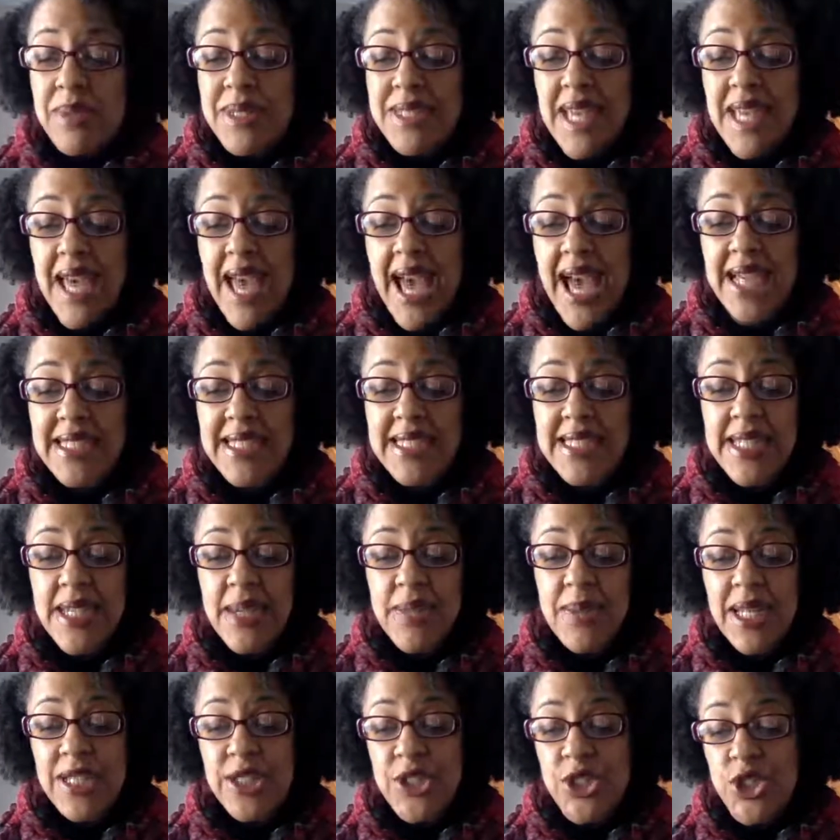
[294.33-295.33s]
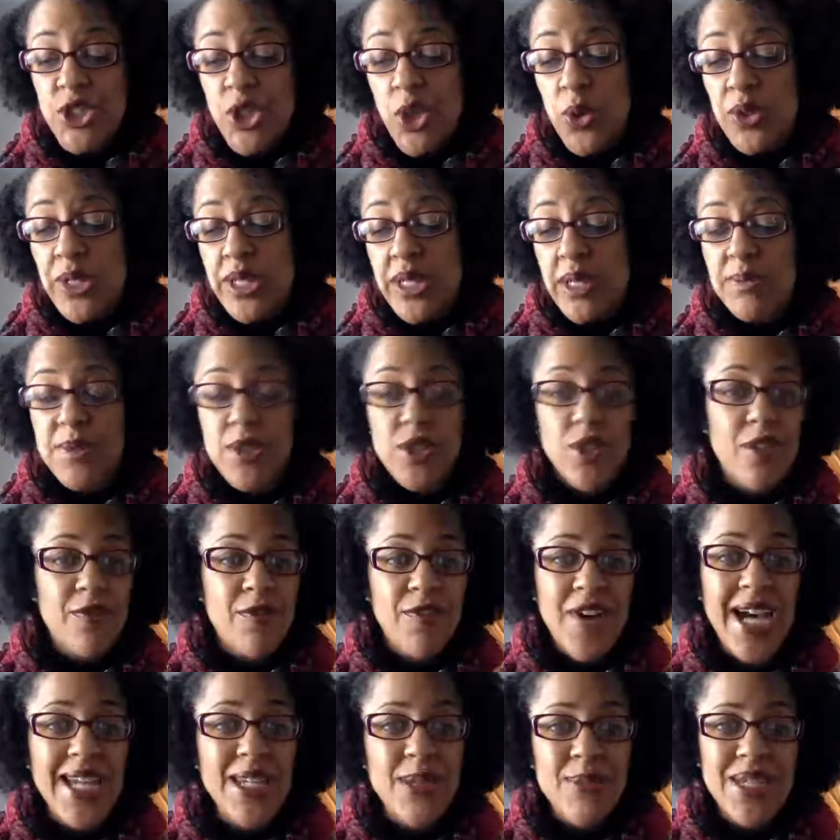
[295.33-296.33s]
potassium, and sodium. So
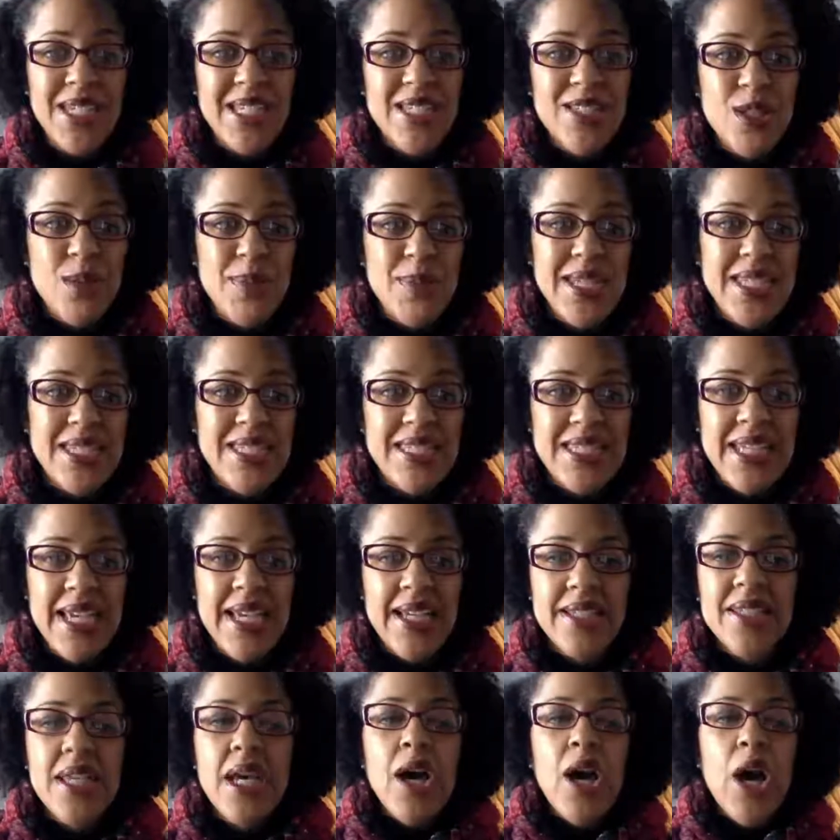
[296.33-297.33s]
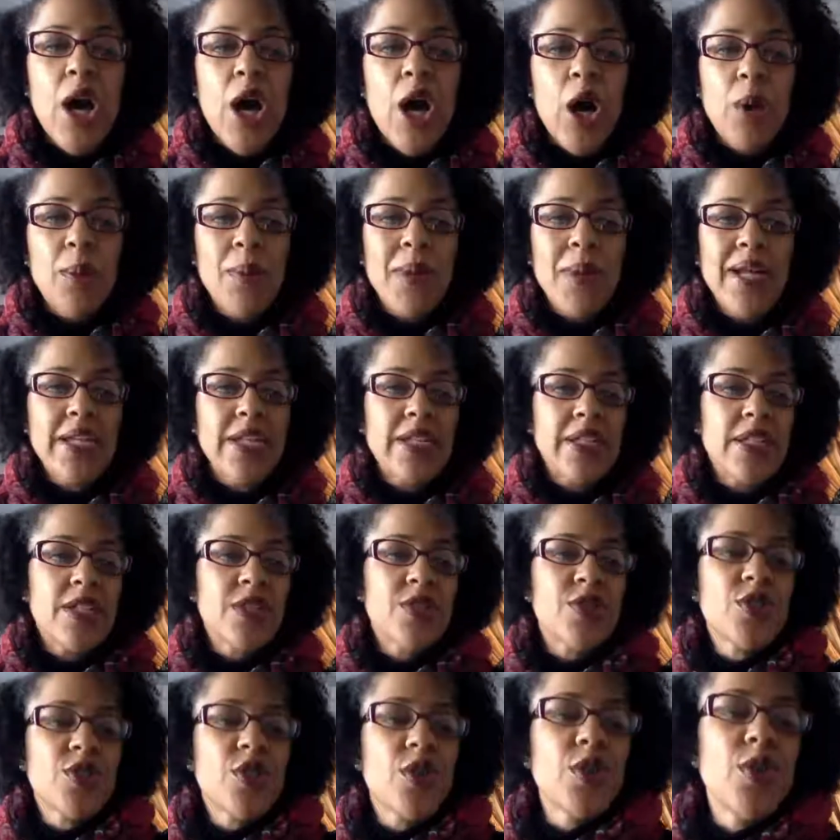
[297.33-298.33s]
the vitamin is the B6. Oh my
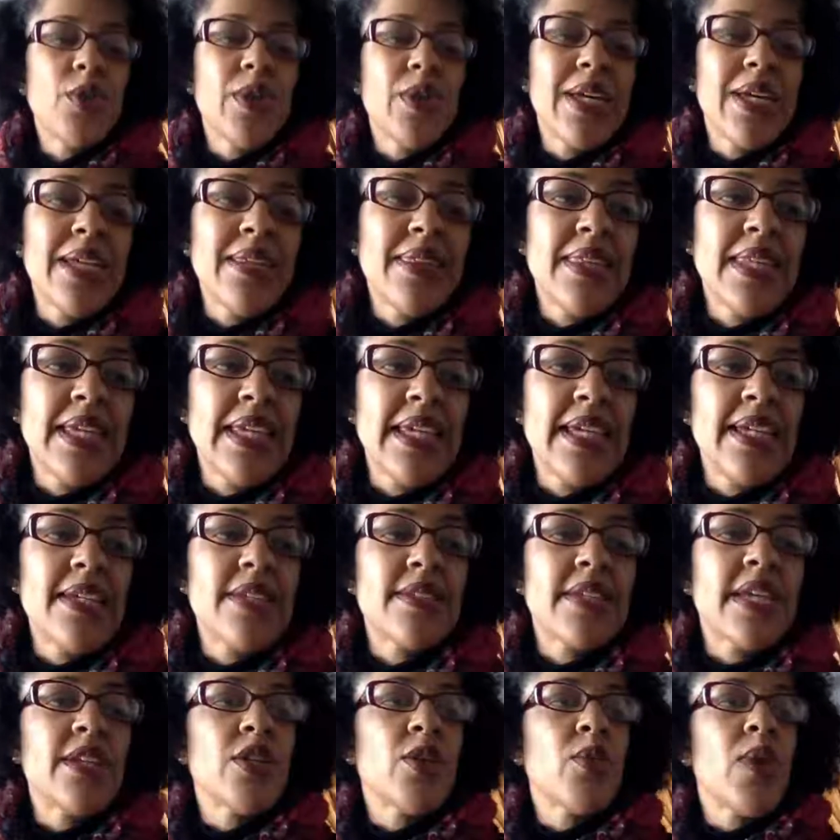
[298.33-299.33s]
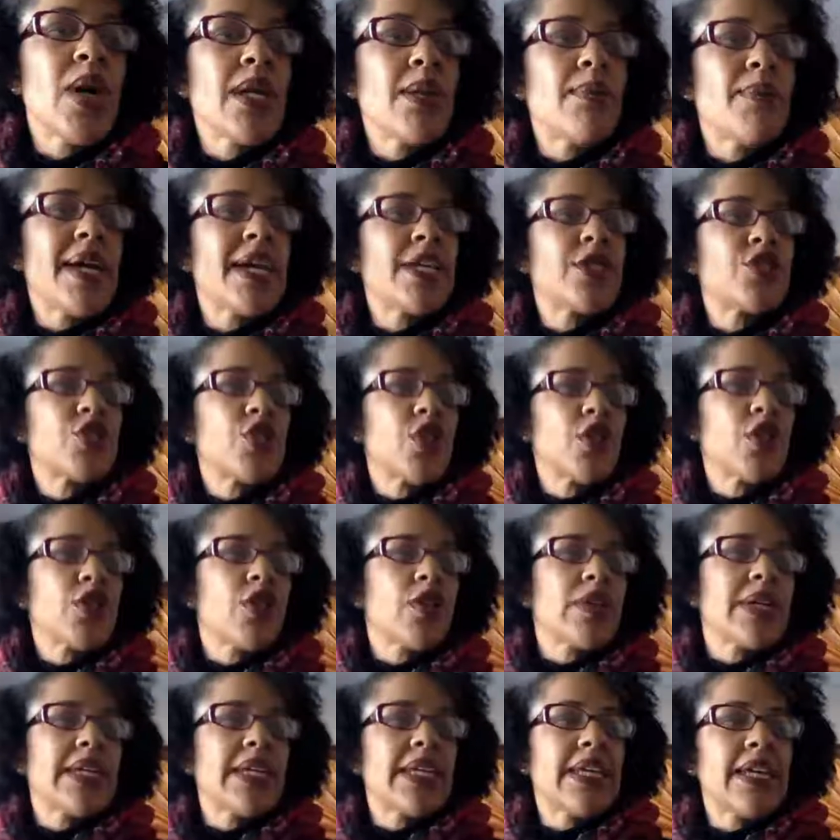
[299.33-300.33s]
goodness. So you get these, and you want to make sure
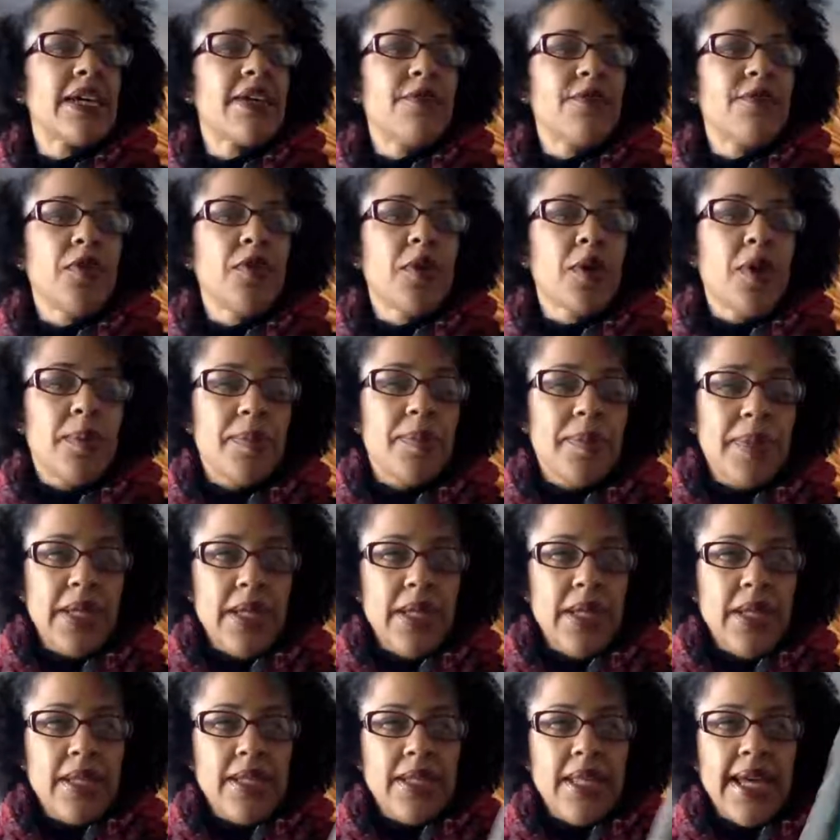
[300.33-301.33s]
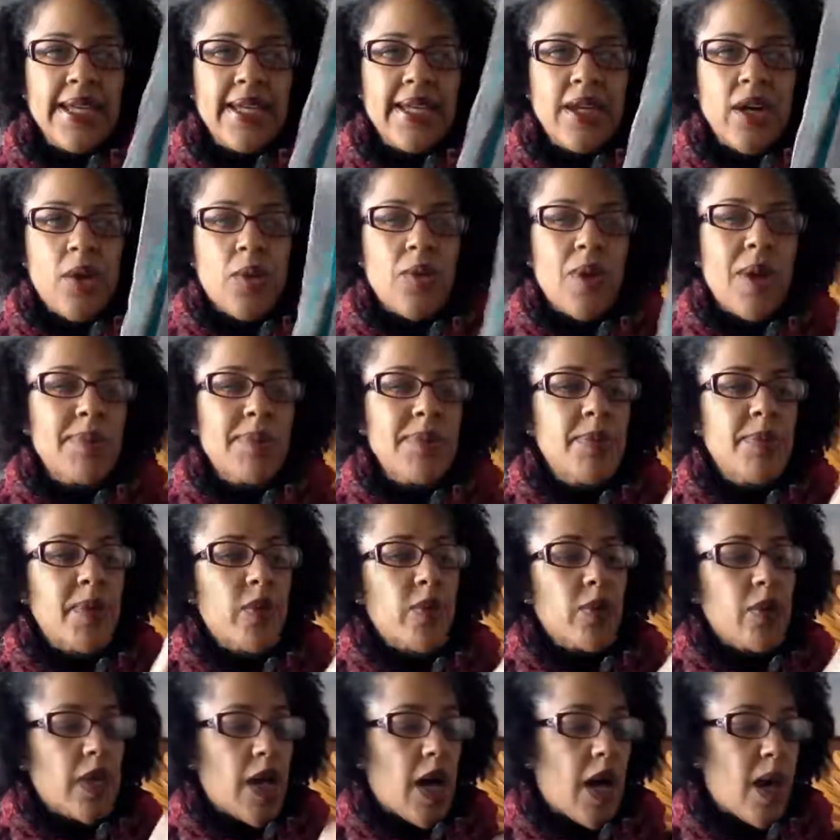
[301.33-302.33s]
you're getting it from like a
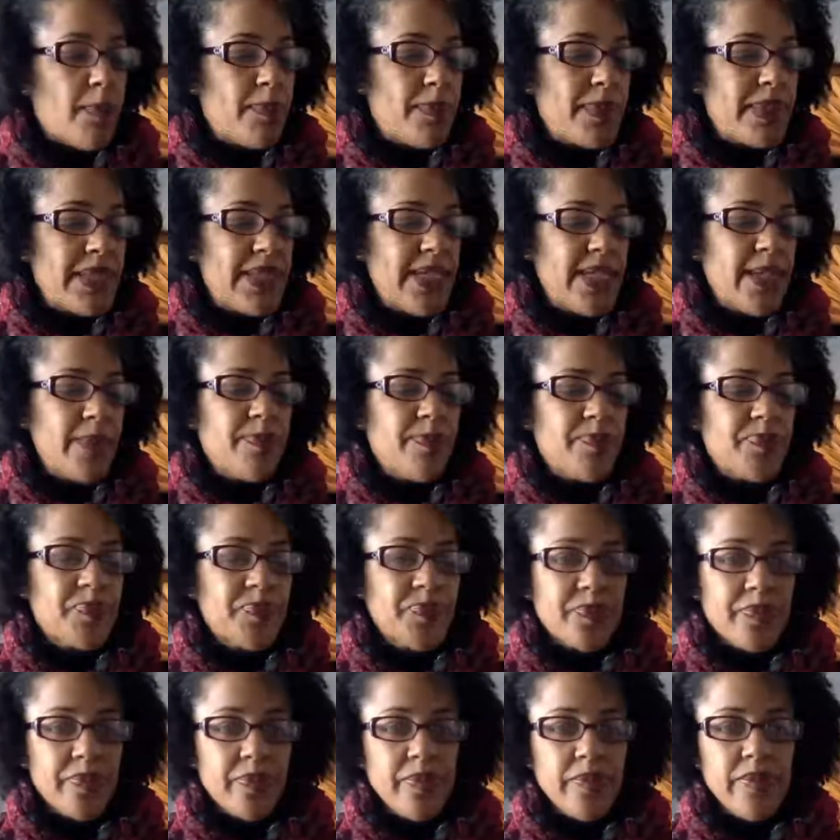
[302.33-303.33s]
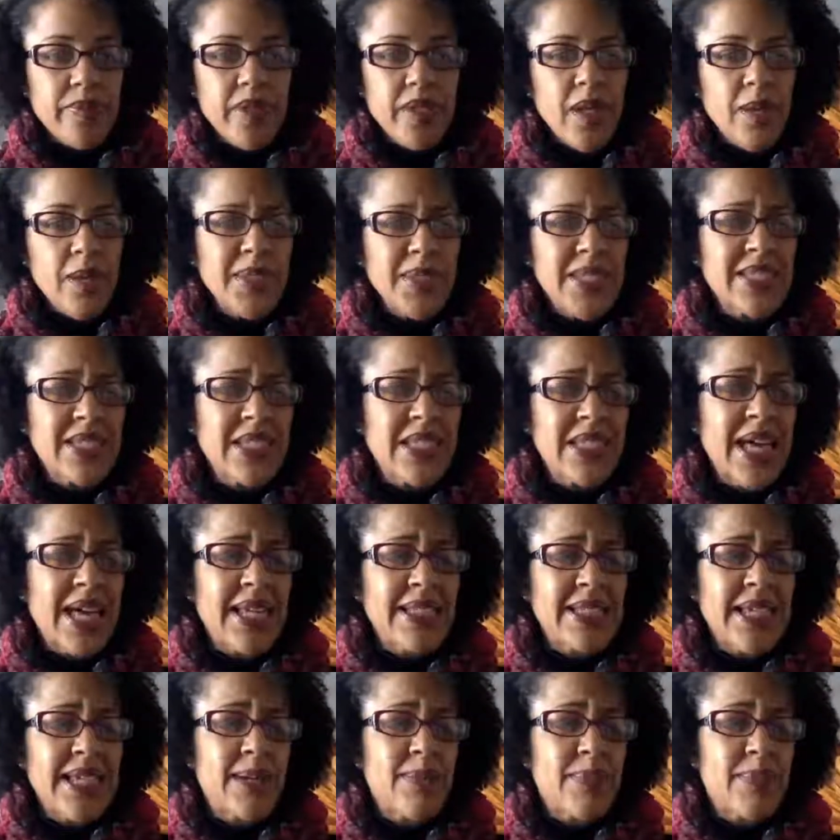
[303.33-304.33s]
reputable company, because a
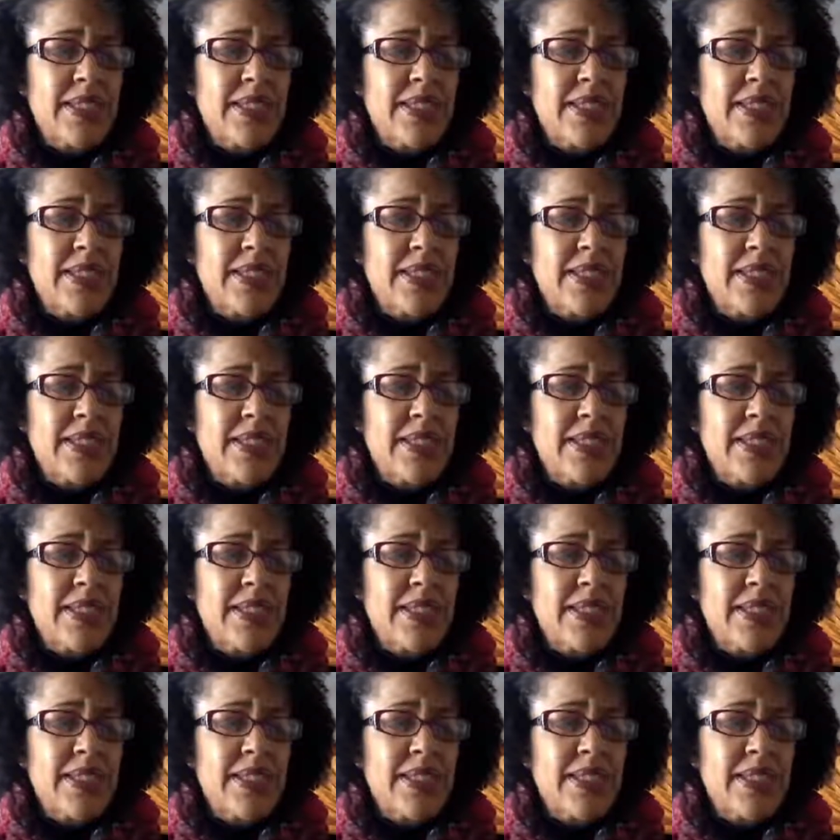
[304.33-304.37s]
lot of